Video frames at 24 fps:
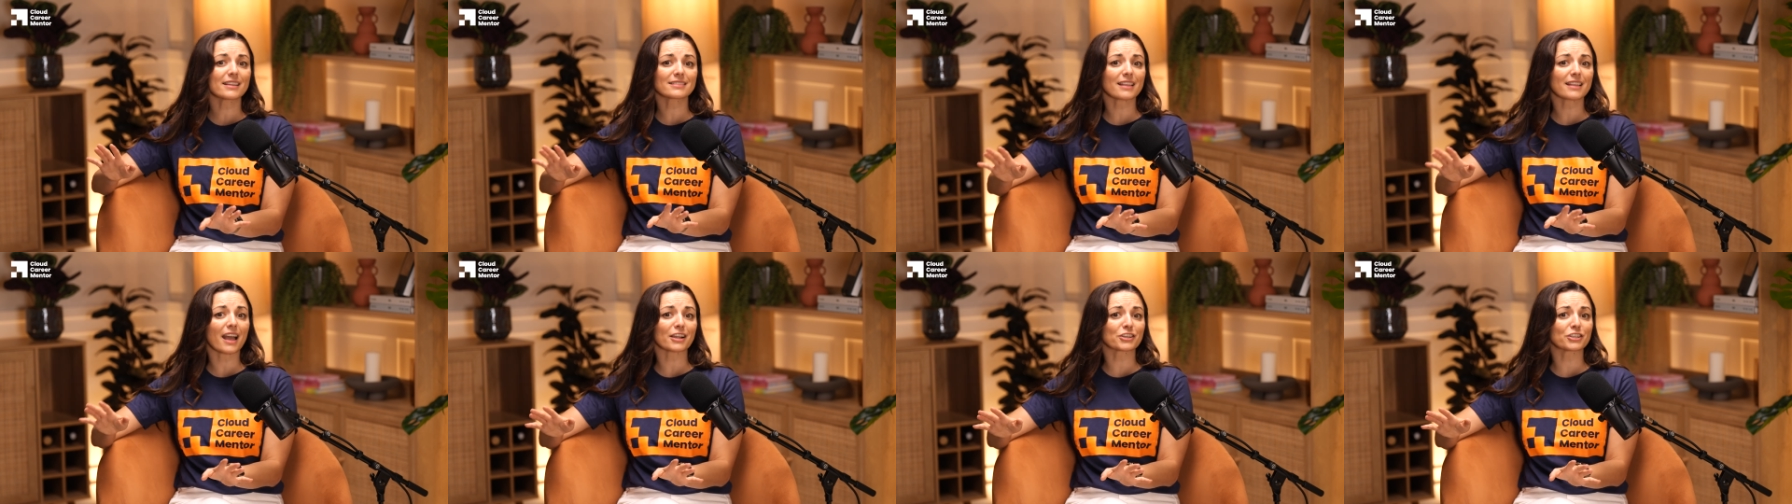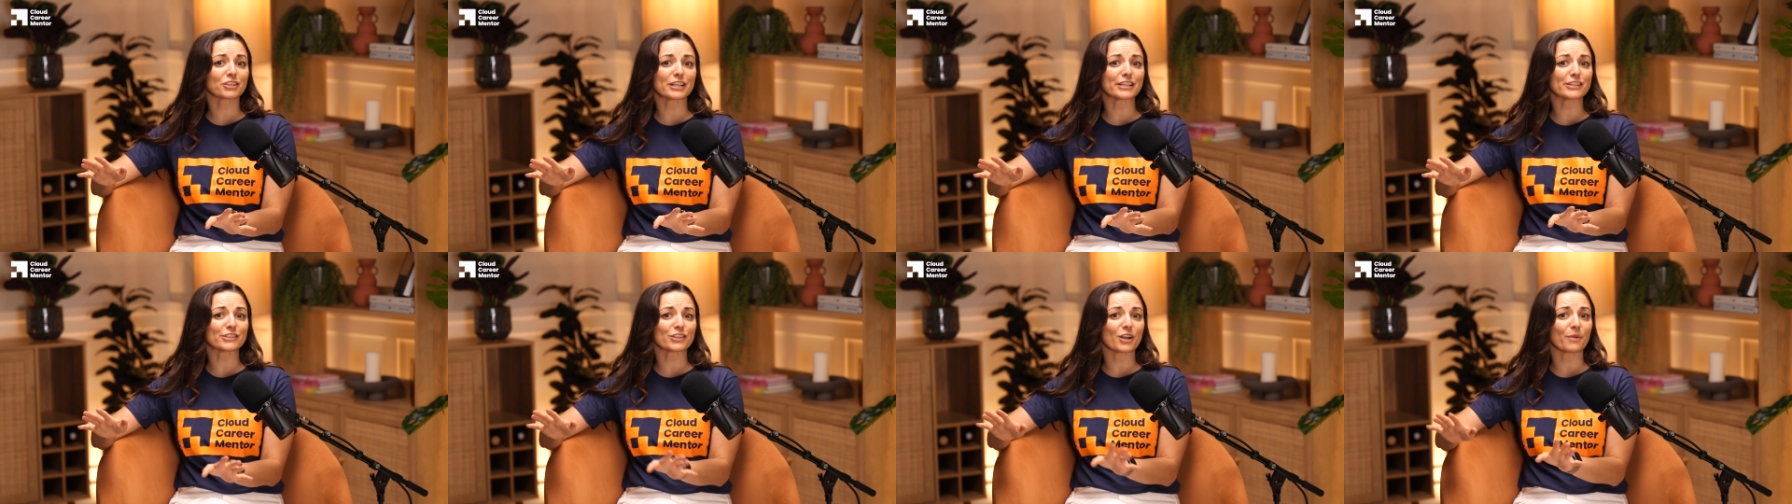is
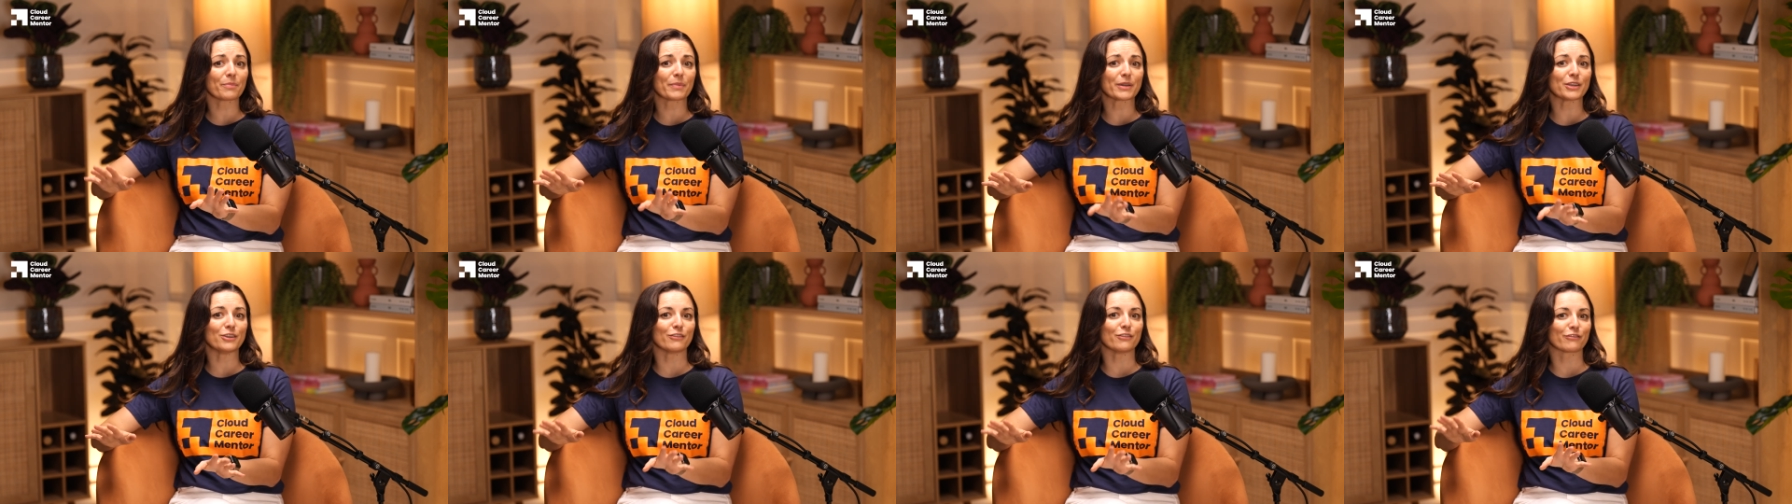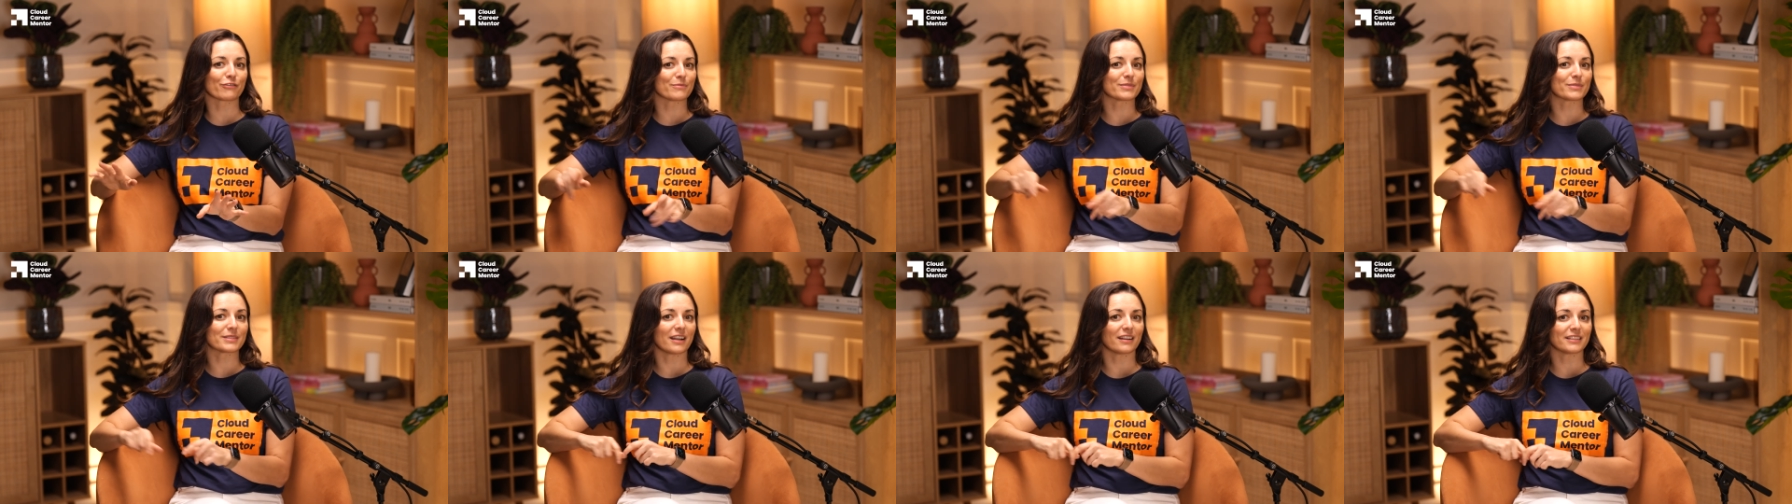actually stopping you
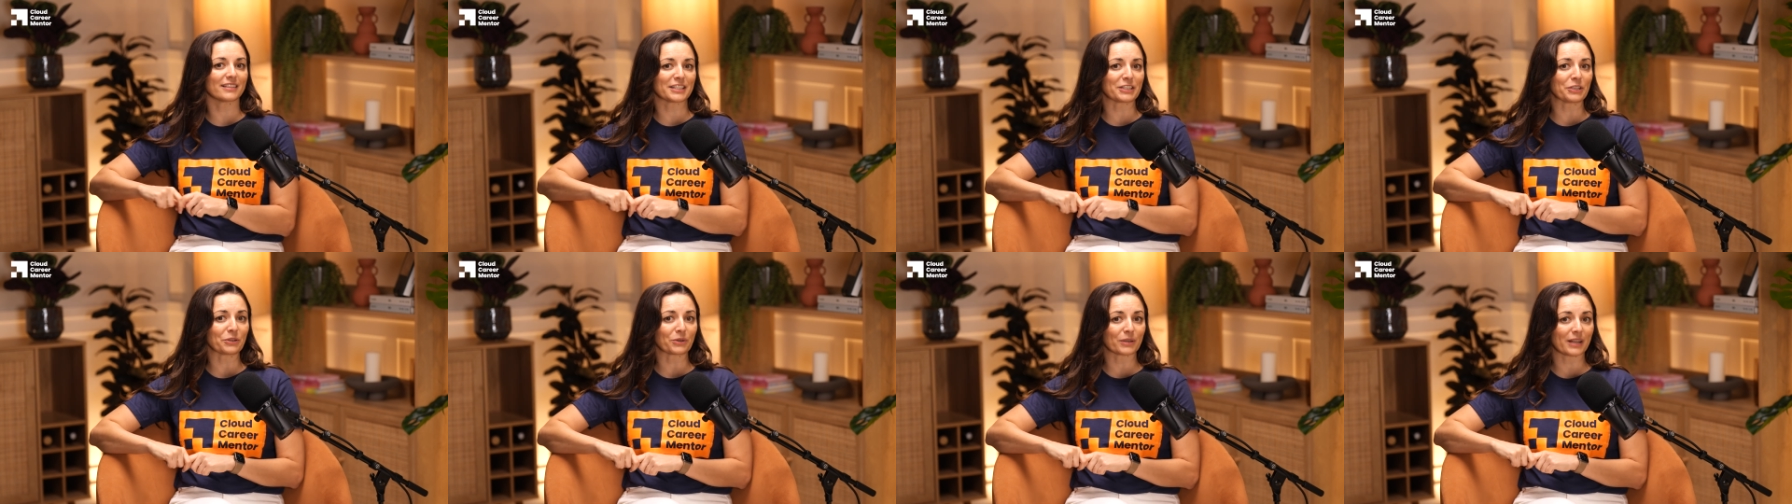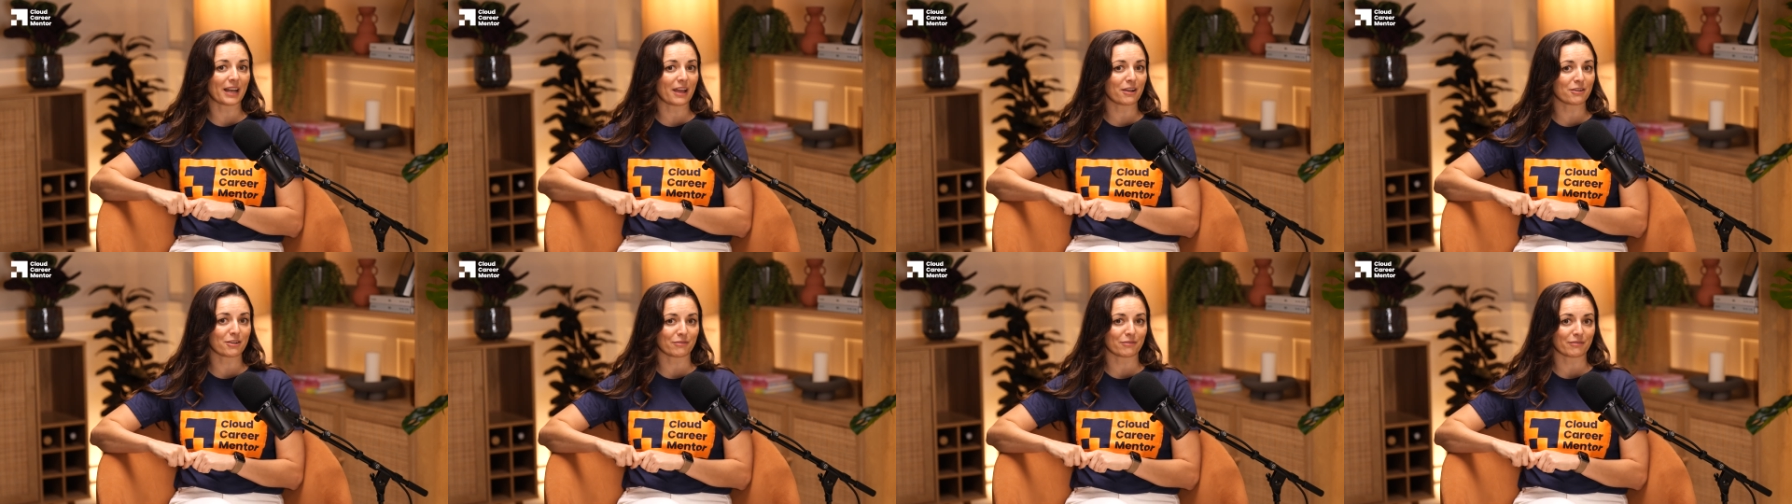from starting your
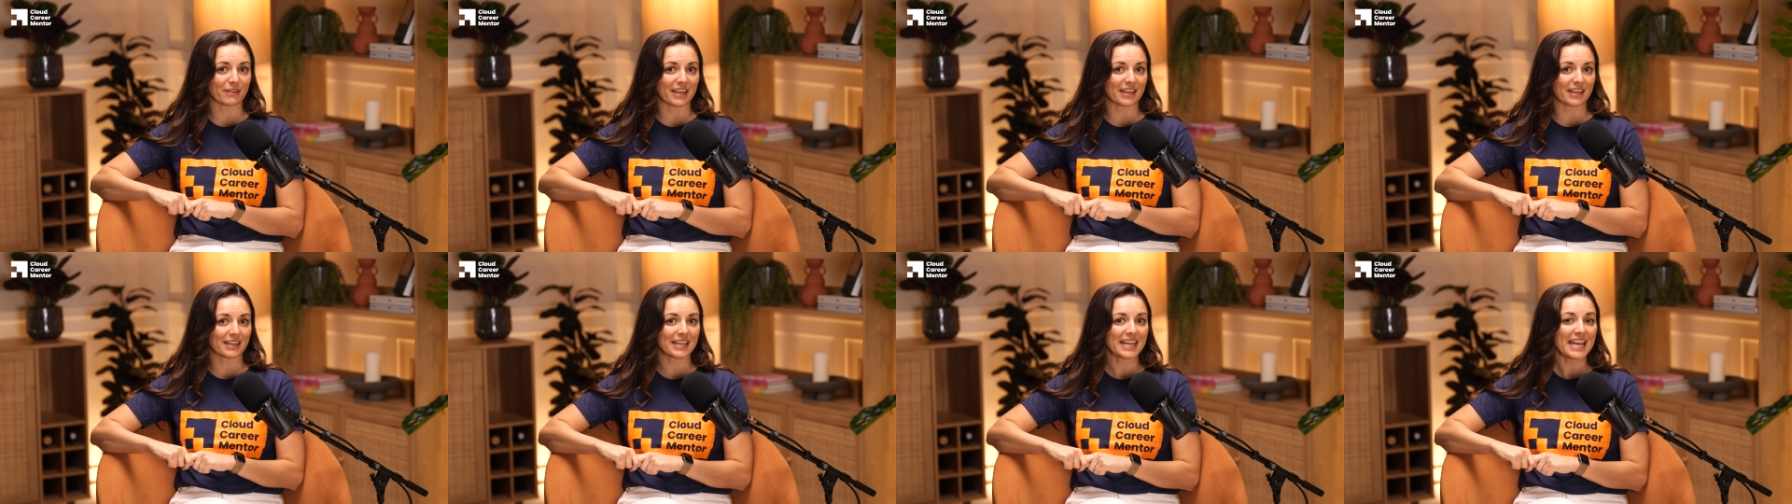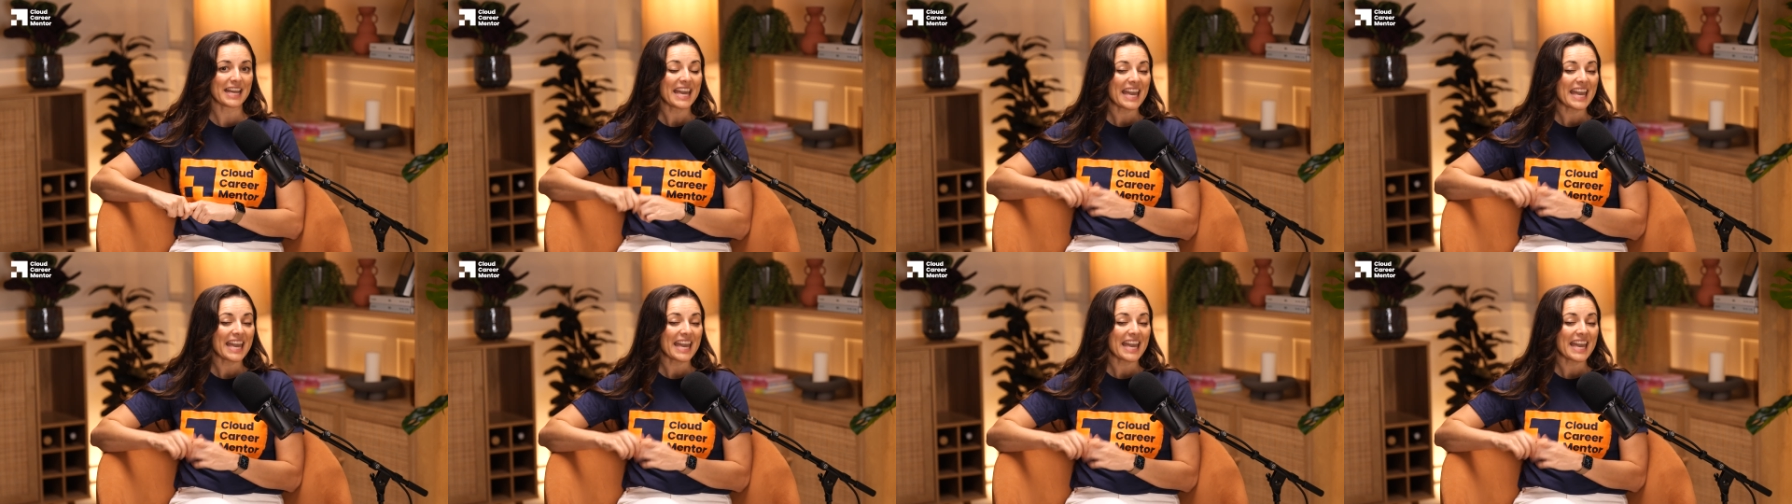cloud career,